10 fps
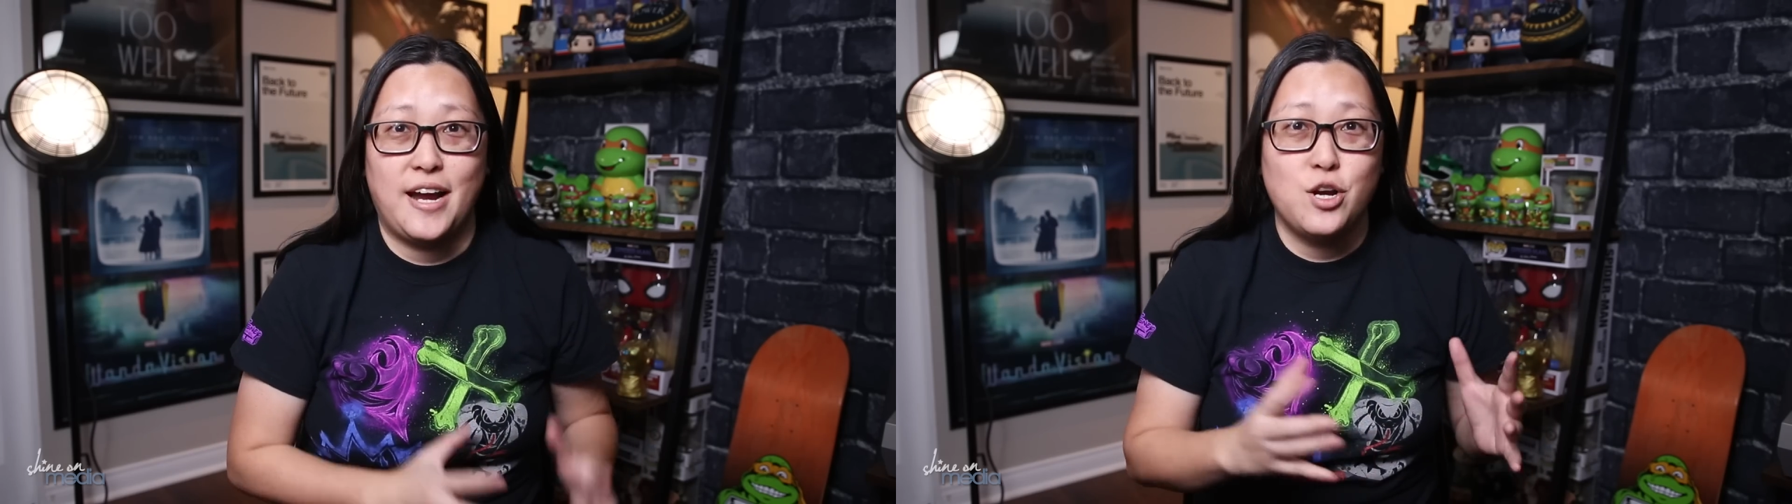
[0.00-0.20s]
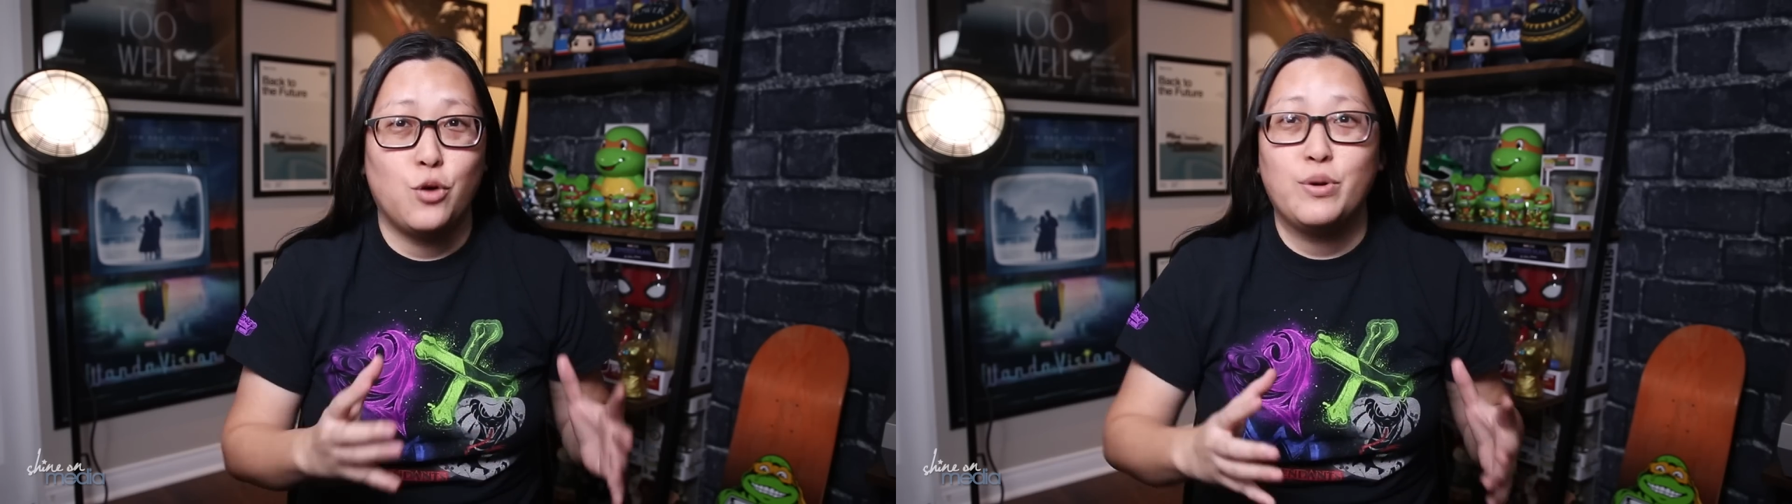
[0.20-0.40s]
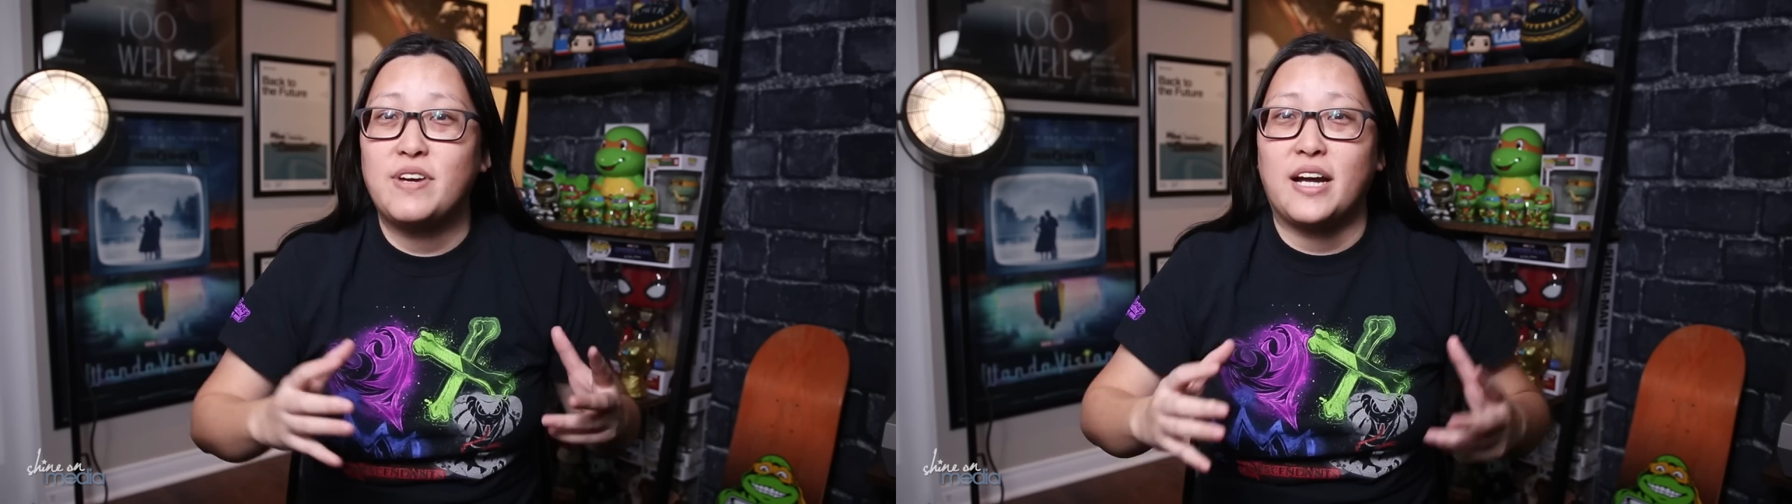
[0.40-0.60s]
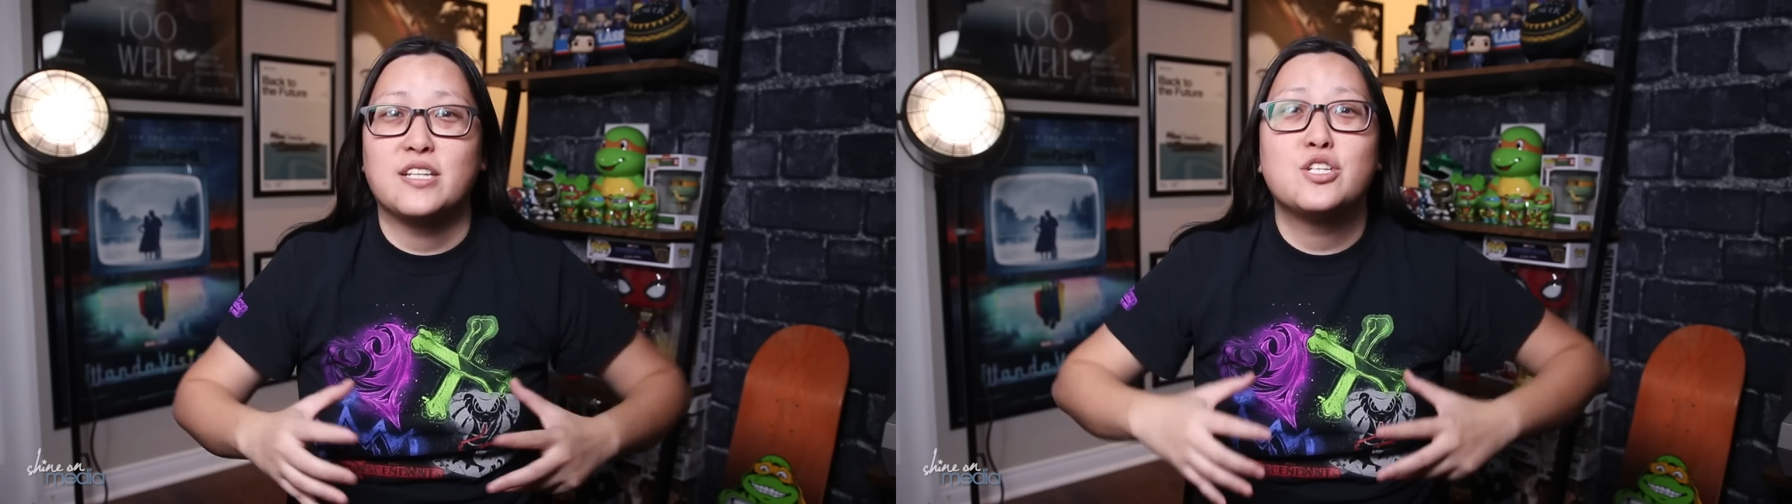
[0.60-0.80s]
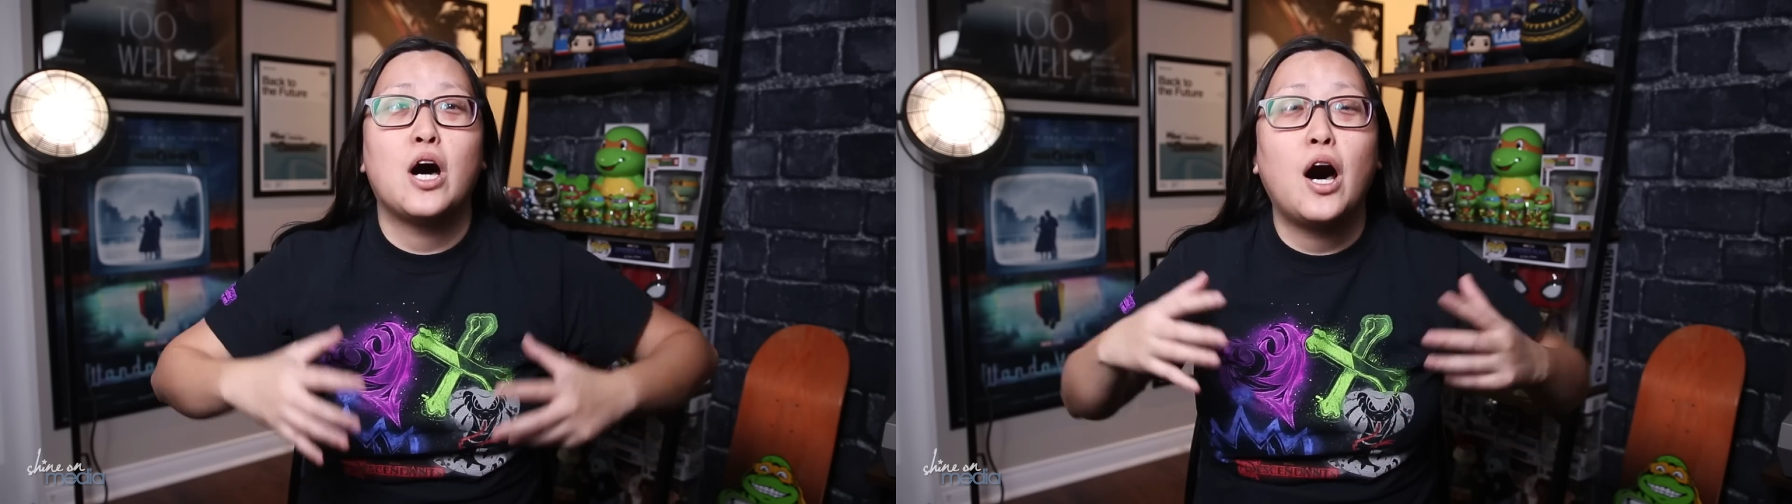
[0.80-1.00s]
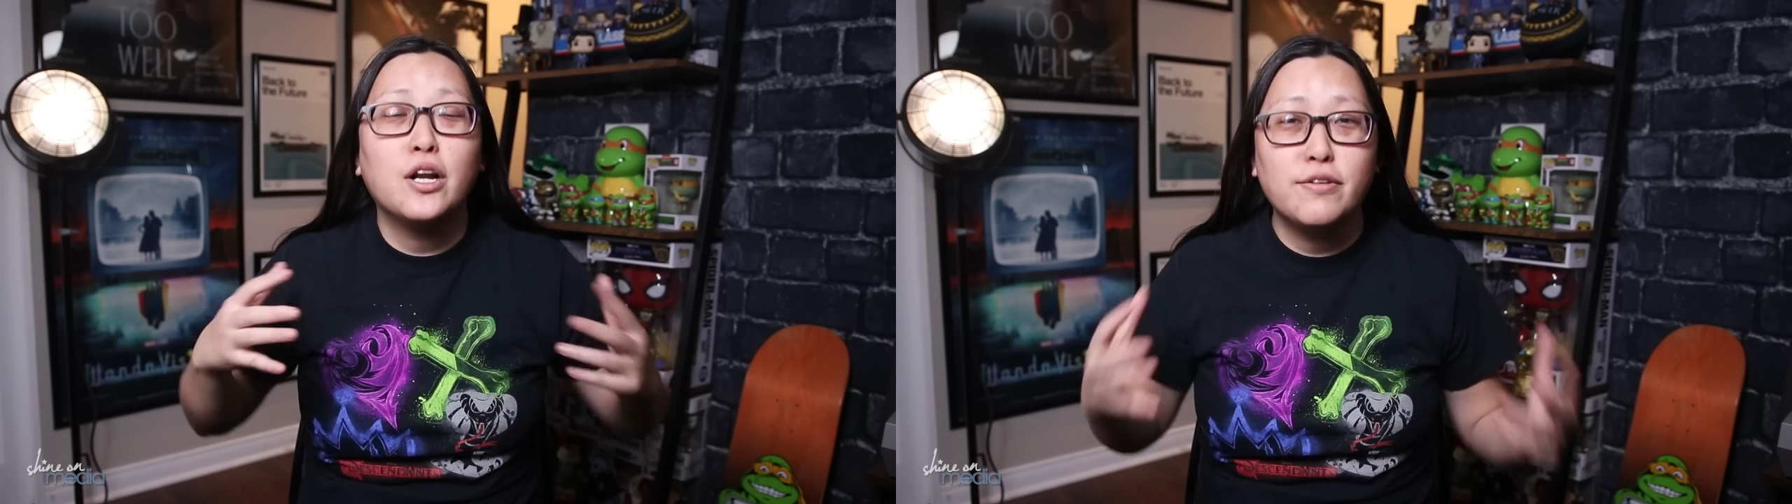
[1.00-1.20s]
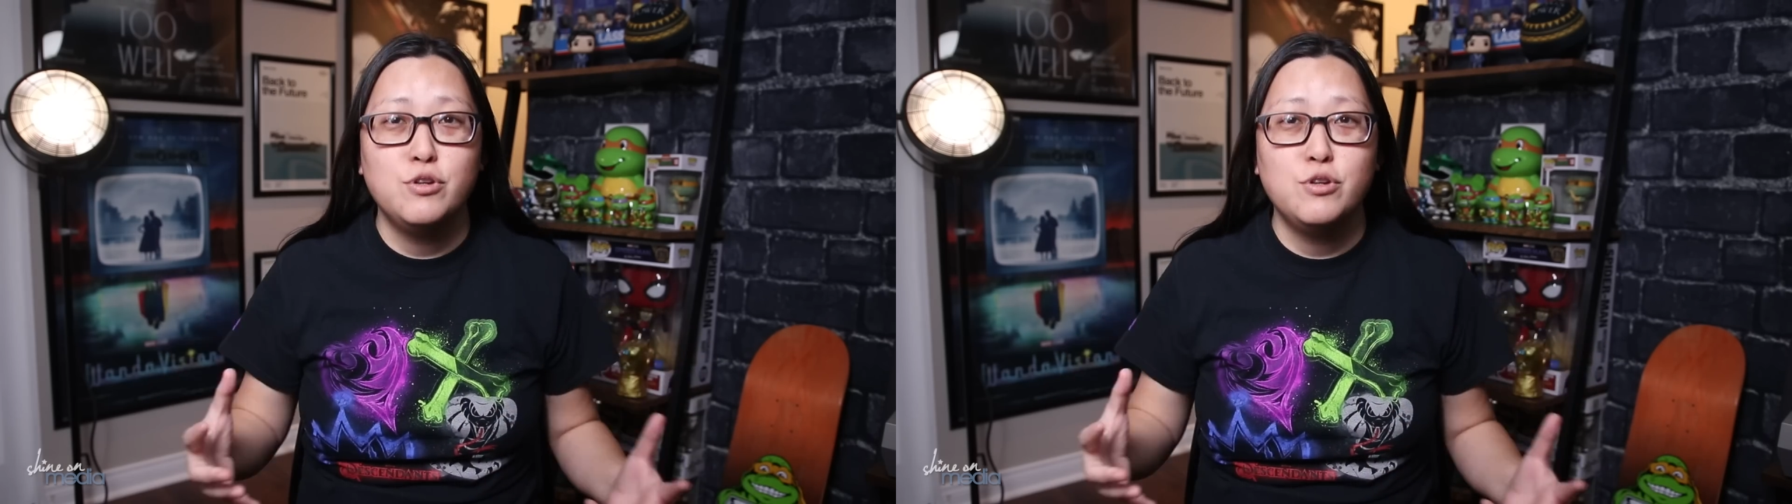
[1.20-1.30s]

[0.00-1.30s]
I know we've got a ton of